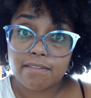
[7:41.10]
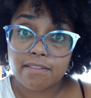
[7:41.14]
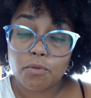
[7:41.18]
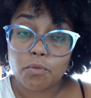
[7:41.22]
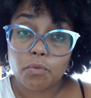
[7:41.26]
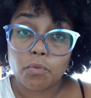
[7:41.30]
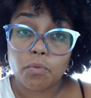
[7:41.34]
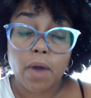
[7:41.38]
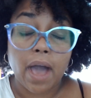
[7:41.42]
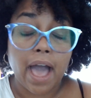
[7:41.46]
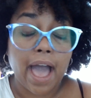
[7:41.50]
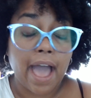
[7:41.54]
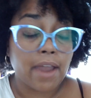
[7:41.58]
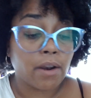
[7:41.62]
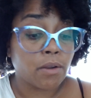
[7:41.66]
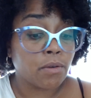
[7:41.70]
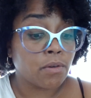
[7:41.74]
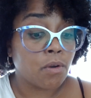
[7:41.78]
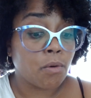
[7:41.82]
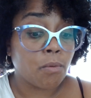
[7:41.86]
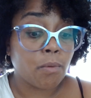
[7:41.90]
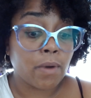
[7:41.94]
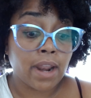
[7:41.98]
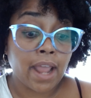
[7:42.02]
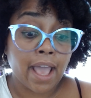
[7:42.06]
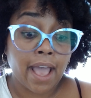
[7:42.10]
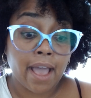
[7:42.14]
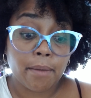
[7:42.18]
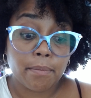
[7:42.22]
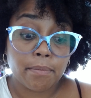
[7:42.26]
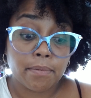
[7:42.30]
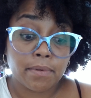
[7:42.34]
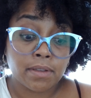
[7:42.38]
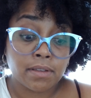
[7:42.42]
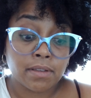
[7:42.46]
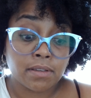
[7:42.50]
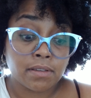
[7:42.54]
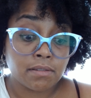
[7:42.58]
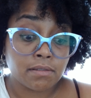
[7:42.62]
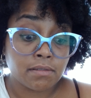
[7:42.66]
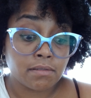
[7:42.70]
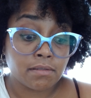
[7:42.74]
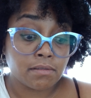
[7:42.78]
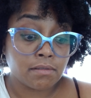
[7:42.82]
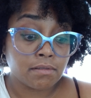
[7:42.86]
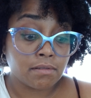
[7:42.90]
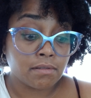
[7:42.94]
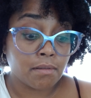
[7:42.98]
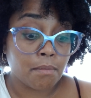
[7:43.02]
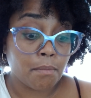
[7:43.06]
I don't know what happened,
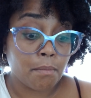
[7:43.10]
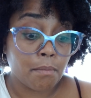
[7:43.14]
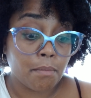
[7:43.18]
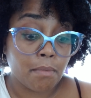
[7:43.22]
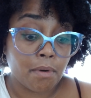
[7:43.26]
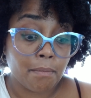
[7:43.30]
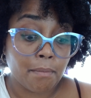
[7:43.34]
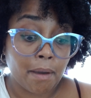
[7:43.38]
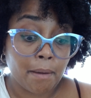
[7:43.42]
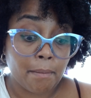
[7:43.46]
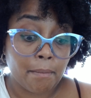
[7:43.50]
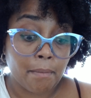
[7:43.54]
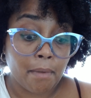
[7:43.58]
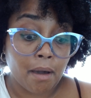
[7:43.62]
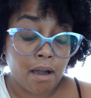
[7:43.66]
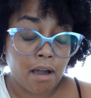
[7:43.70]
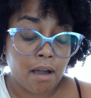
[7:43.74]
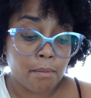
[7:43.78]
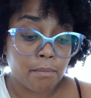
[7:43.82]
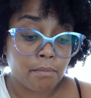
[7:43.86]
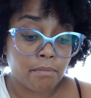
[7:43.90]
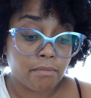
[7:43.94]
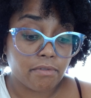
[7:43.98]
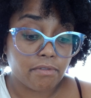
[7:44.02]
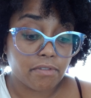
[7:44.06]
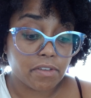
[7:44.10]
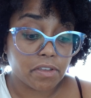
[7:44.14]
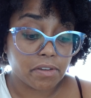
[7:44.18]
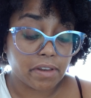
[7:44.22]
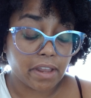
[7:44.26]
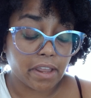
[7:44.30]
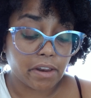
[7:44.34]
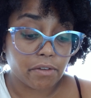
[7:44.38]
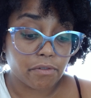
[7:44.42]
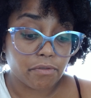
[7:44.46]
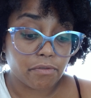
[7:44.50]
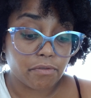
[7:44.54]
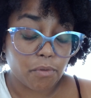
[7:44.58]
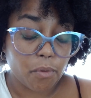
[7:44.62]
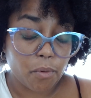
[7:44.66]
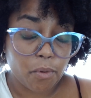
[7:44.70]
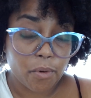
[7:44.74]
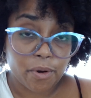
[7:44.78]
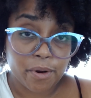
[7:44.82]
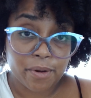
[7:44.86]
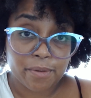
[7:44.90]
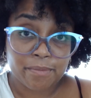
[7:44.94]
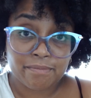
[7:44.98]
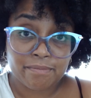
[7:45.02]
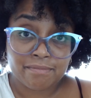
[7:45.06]
but my mom filled out a
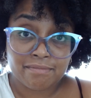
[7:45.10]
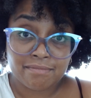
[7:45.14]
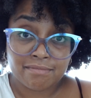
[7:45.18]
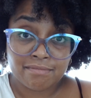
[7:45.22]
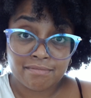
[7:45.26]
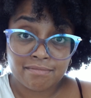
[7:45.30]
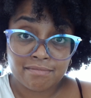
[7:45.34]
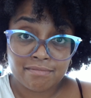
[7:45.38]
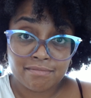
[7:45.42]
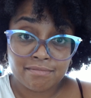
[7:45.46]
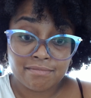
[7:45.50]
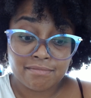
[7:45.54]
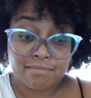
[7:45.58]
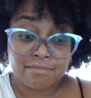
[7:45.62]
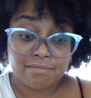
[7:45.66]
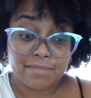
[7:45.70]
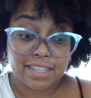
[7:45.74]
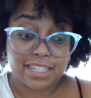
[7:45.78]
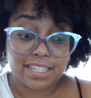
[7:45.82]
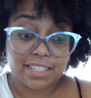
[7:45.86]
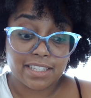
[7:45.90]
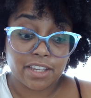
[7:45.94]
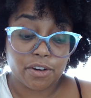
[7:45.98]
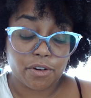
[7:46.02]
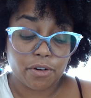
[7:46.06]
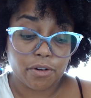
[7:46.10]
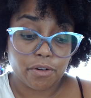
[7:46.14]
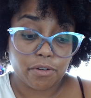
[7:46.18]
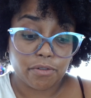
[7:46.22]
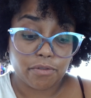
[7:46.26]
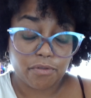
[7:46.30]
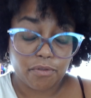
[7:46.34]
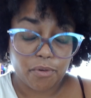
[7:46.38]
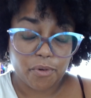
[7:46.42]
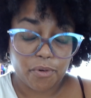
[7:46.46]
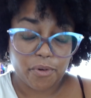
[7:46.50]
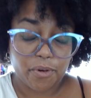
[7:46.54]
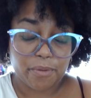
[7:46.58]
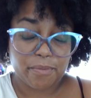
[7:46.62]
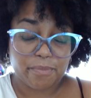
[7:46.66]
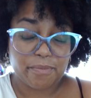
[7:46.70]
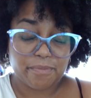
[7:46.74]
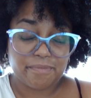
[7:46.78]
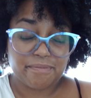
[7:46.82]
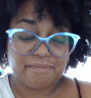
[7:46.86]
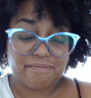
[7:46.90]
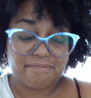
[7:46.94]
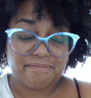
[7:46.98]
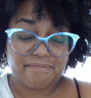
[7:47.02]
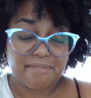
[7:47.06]
form. They sent her a form,
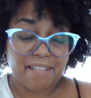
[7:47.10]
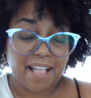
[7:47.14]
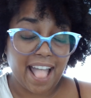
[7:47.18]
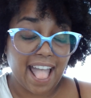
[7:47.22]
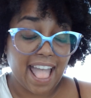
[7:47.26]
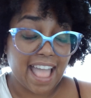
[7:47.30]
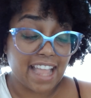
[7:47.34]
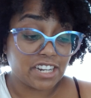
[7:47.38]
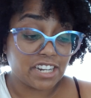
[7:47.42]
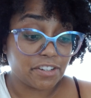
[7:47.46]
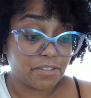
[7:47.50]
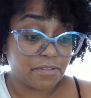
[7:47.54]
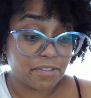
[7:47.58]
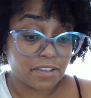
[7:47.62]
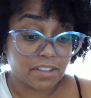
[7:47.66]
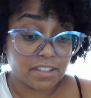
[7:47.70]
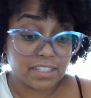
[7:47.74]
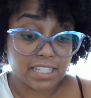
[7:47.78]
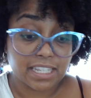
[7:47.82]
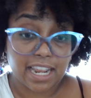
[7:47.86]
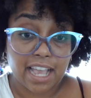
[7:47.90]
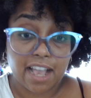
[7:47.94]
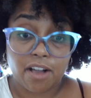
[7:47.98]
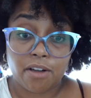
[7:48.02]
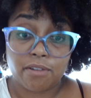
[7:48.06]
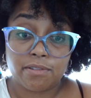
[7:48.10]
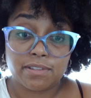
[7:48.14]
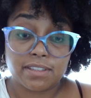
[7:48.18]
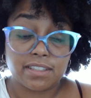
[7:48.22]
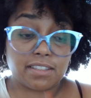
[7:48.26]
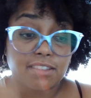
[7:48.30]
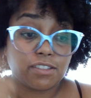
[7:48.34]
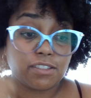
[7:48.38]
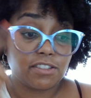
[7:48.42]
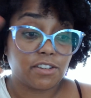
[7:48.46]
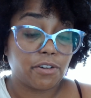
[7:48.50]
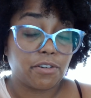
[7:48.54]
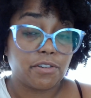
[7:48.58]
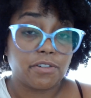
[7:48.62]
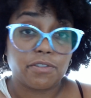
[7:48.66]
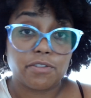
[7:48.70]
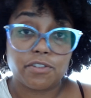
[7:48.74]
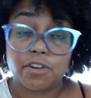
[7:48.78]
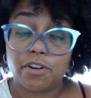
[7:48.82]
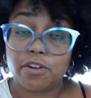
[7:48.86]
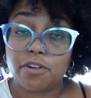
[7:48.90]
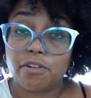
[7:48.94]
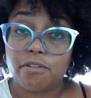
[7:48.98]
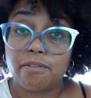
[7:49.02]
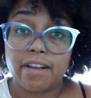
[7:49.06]
and she filled it out.
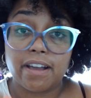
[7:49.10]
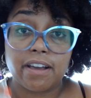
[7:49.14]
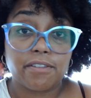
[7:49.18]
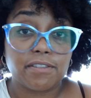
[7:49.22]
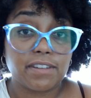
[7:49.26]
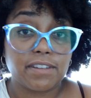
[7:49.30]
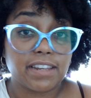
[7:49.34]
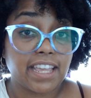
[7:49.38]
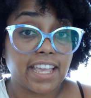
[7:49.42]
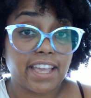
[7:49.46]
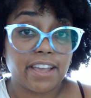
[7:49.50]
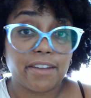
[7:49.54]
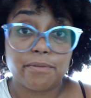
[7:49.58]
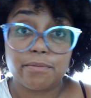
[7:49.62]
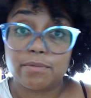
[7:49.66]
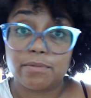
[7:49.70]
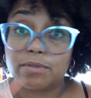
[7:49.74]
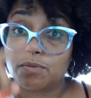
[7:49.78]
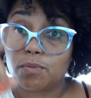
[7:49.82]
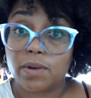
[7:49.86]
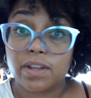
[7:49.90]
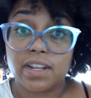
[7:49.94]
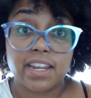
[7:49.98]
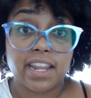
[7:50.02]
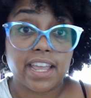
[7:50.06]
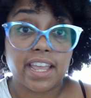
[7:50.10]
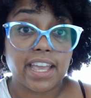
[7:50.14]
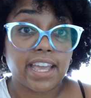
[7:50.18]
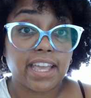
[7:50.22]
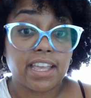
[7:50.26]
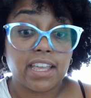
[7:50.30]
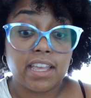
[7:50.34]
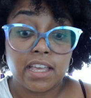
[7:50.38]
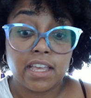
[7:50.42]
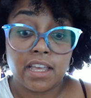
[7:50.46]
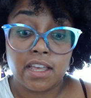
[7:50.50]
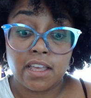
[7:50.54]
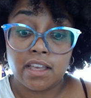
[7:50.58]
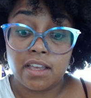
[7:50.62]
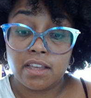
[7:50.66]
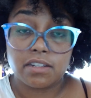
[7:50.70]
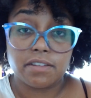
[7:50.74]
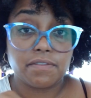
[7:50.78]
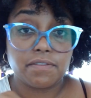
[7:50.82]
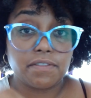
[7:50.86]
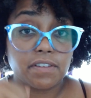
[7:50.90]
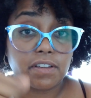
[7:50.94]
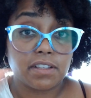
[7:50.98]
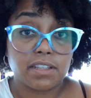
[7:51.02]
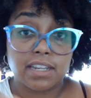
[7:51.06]
Turnaround day was Monday. She
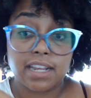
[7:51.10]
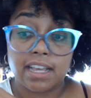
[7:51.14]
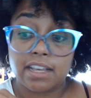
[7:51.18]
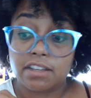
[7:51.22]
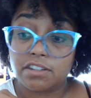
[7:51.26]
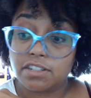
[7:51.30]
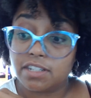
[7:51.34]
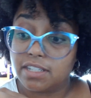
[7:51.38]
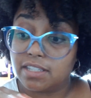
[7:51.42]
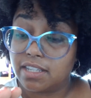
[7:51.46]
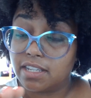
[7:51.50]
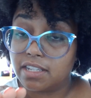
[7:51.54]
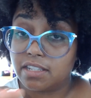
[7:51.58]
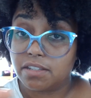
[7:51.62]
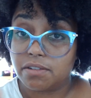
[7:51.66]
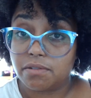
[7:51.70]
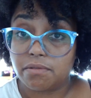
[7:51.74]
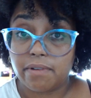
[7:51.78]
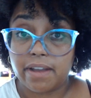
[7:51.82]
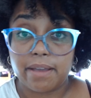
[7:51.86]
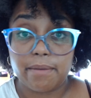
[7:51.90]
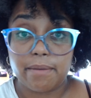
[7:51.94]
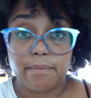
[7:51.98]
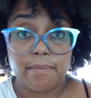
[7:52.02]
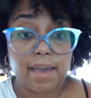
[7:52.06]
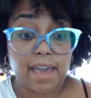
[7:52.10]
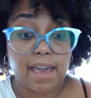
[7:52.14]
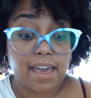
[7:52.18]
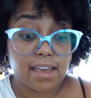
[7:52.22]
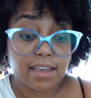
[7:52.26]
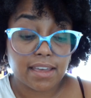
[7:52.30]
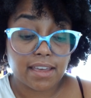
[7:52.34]
filled it out. She sent it right back,